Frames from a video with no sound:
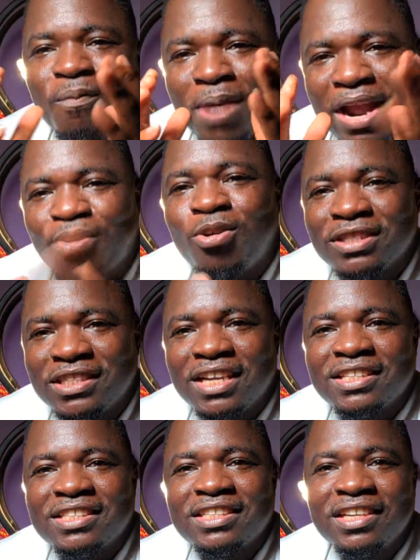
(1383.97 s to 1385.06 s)
my
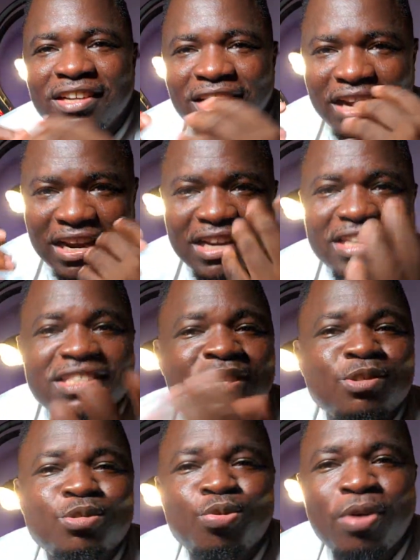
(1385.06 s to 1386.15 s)
content and
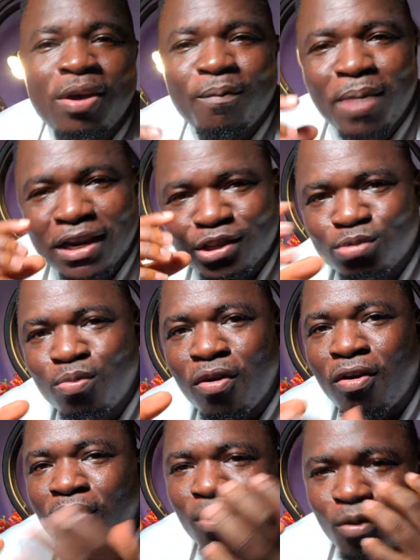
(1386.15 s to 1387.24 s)
listen to what my
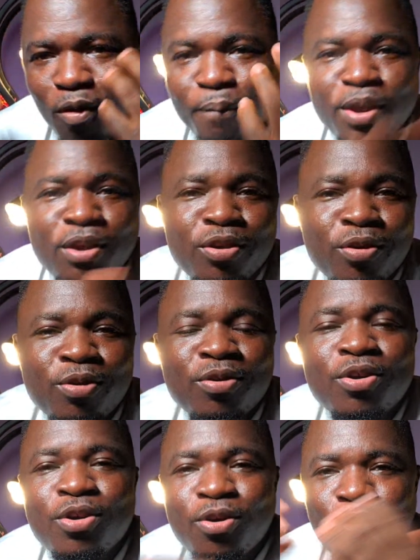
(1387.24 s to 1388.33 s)
small
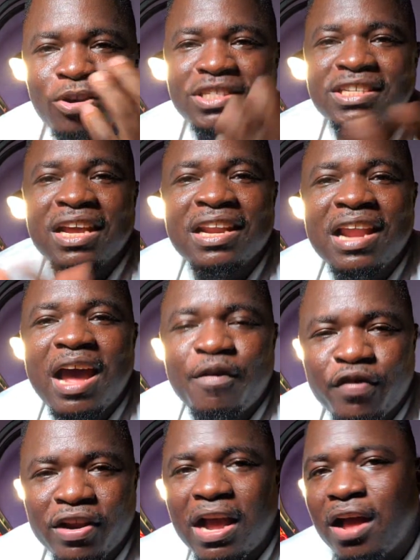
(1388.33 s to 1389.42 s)
opinion concerning
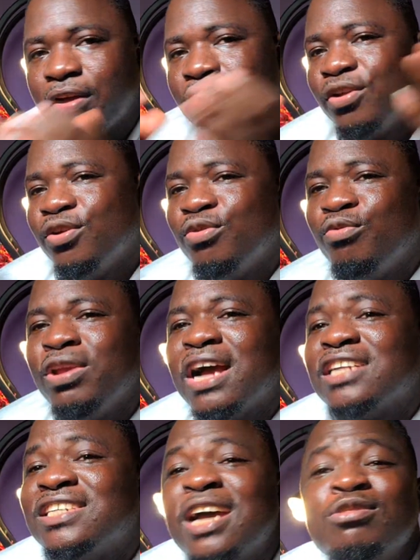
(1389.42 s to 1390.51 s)
Africa. We
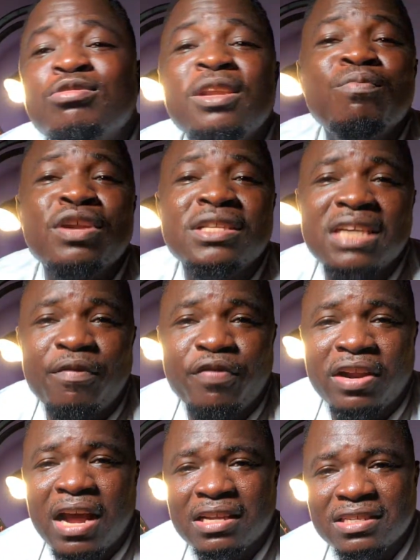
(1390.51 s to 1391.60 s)
are trying to liberate
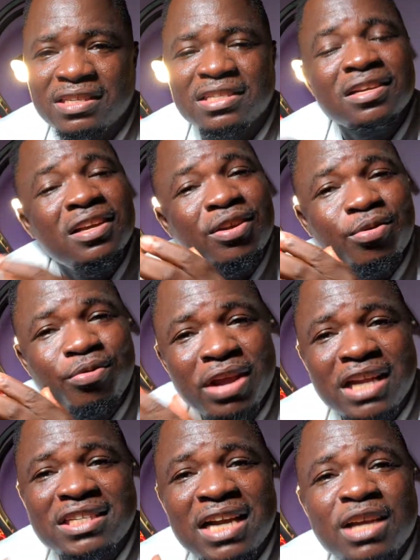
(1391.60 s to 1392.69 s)
Africans. We
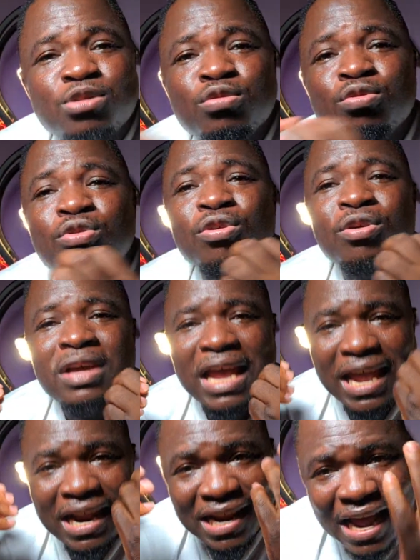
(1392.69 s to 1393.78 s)
are trying to
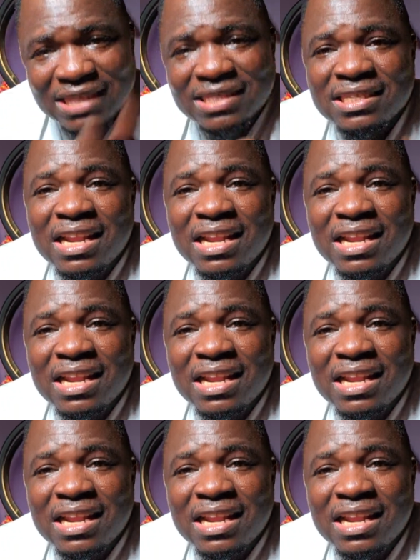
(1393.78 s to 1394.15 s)
enlighten.